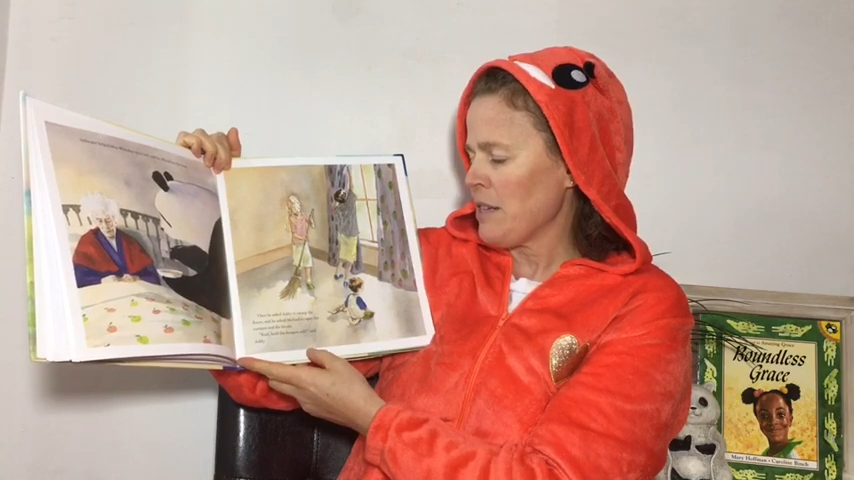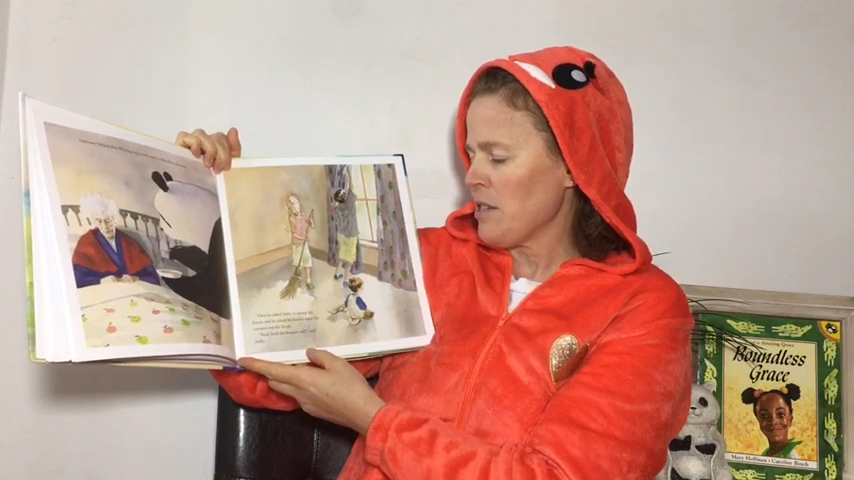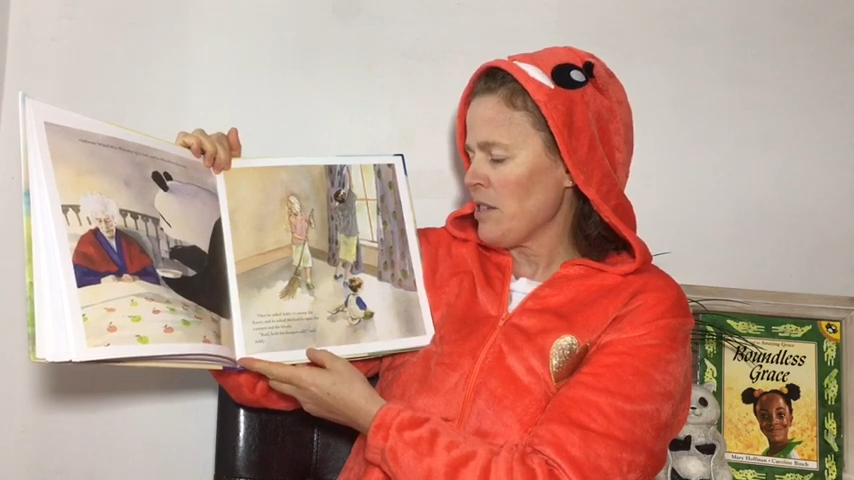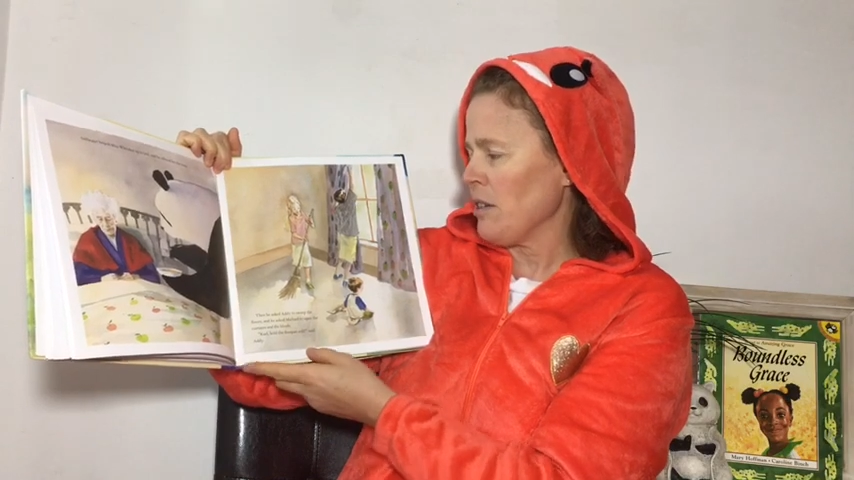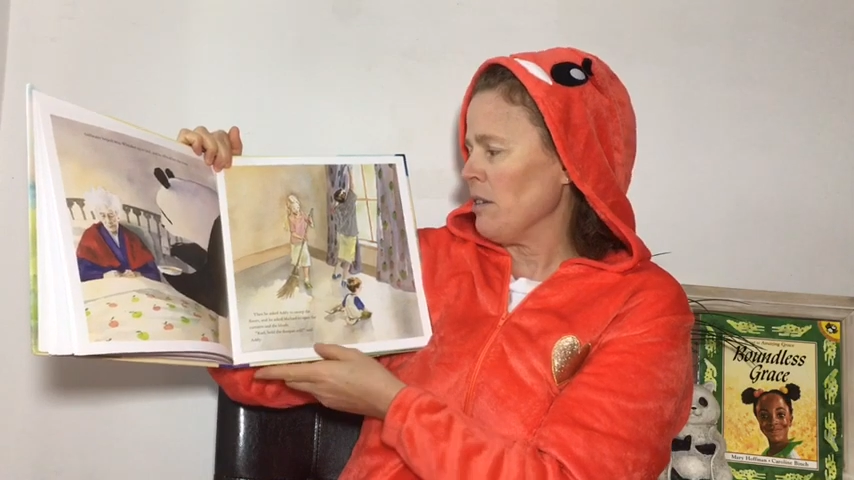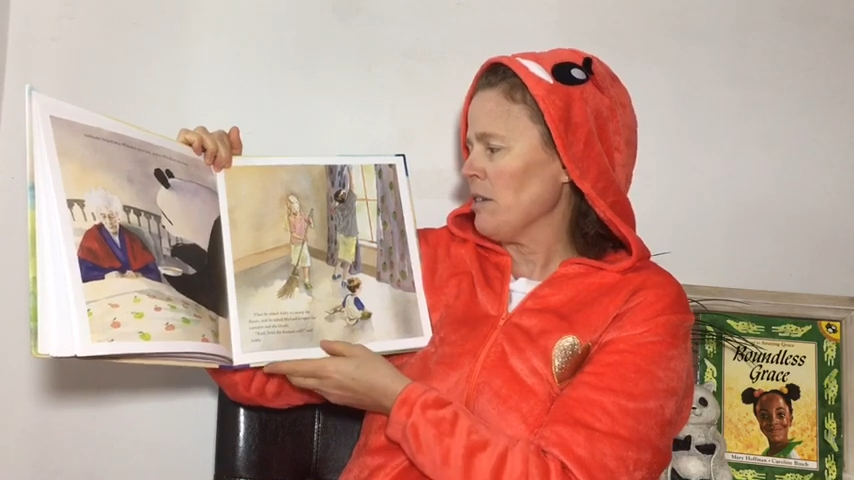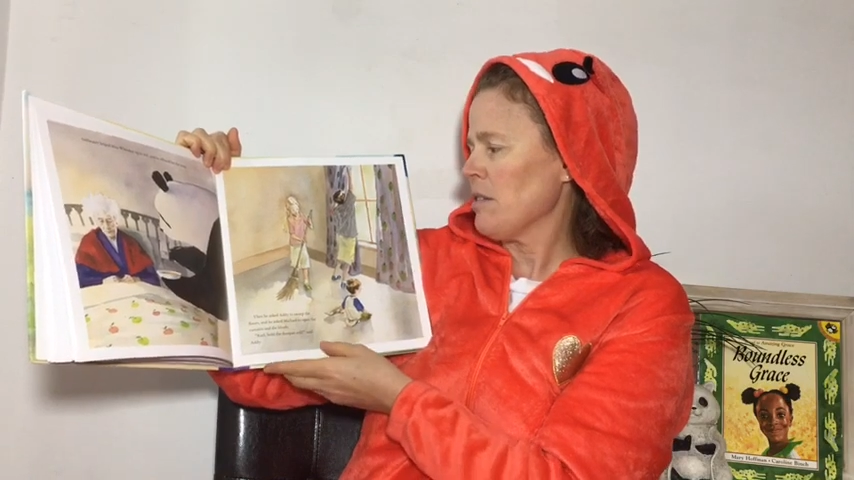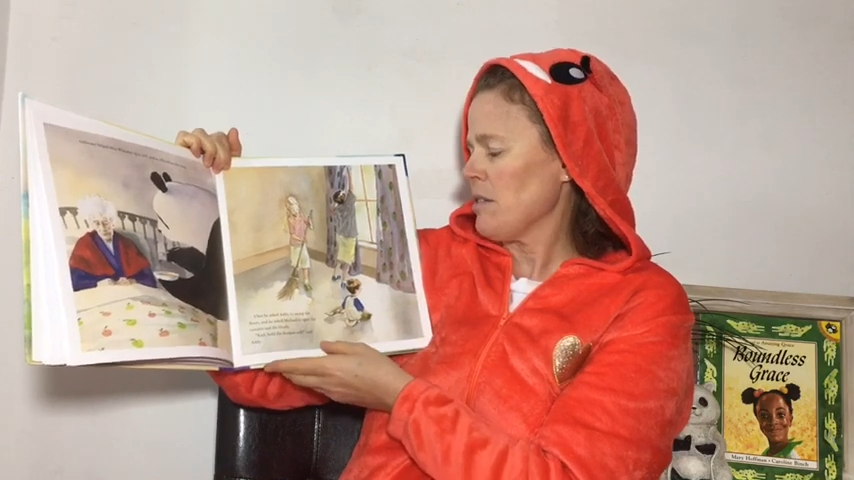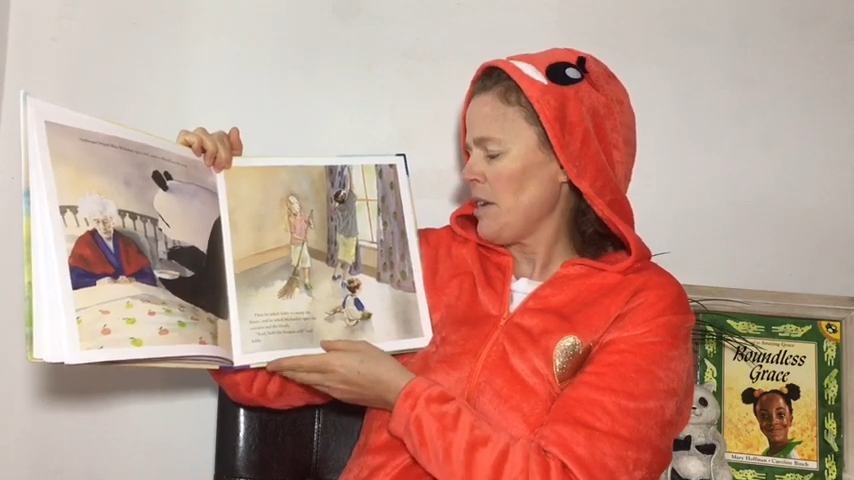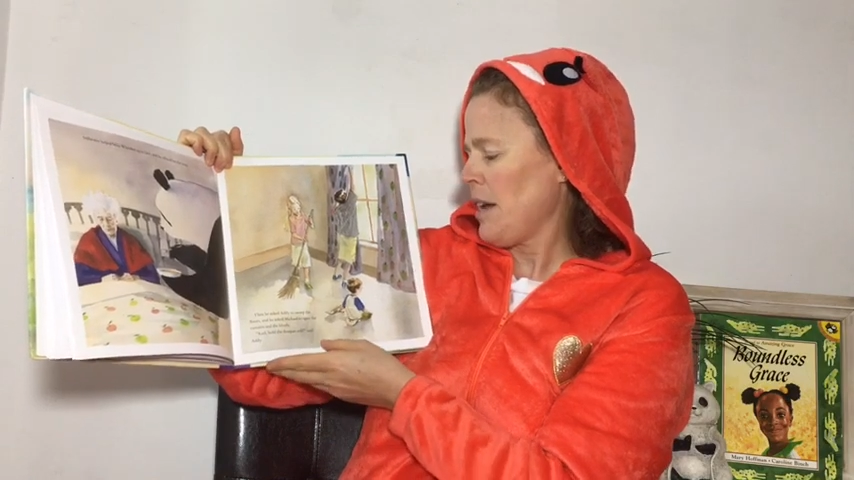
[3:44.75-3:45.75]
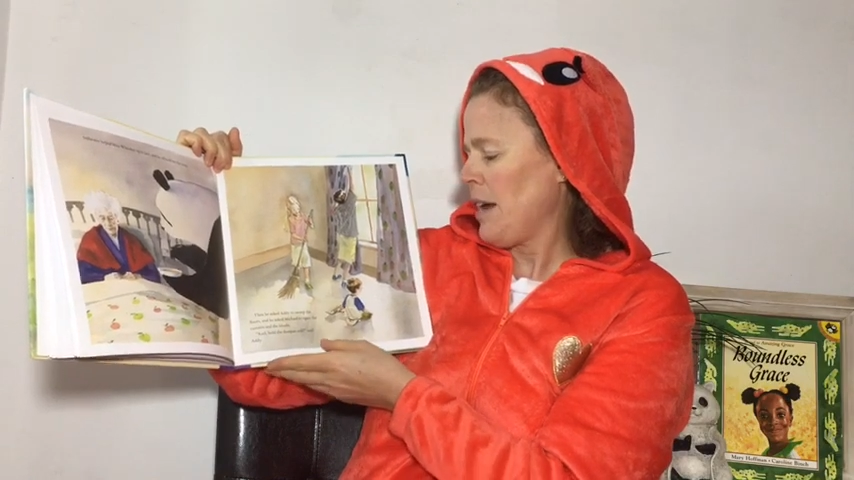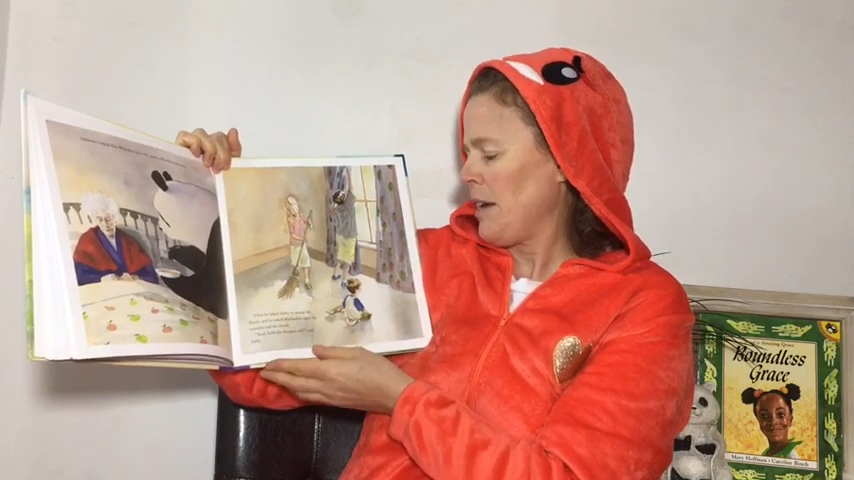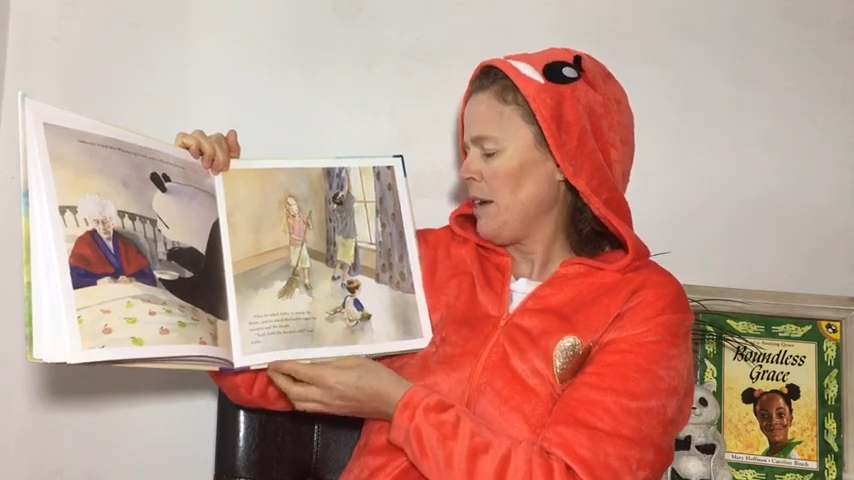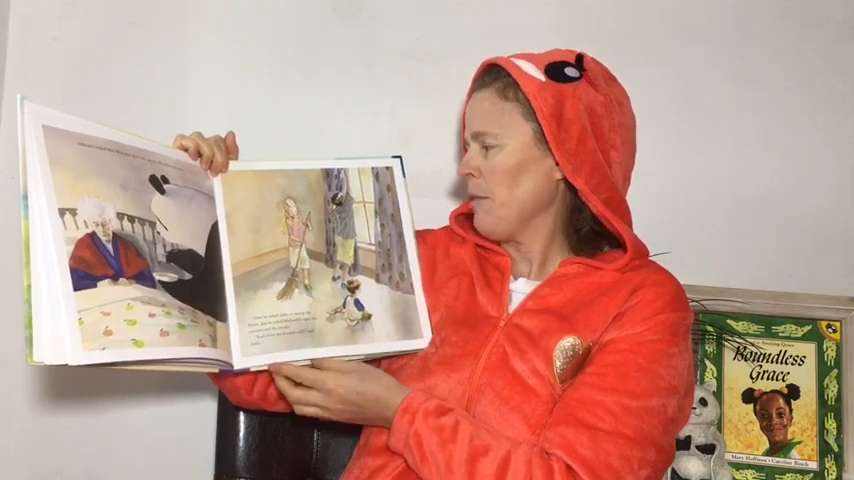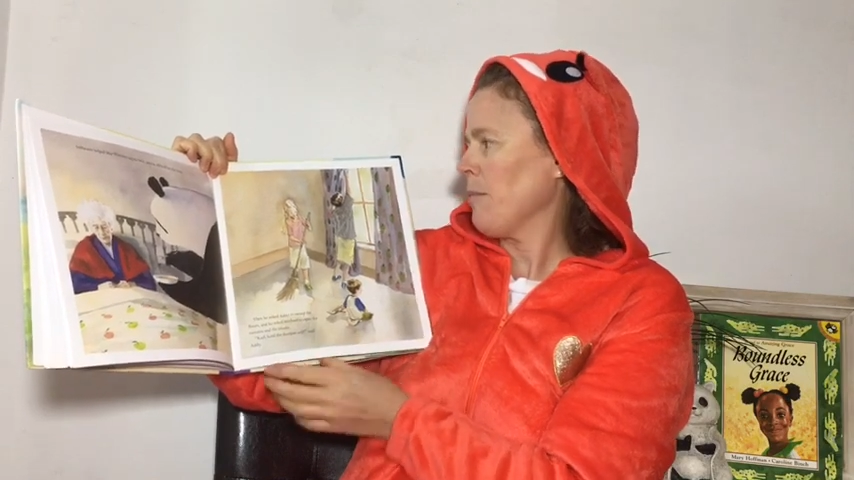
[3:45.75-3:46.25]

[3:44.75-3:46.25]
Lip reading: still, said Addy.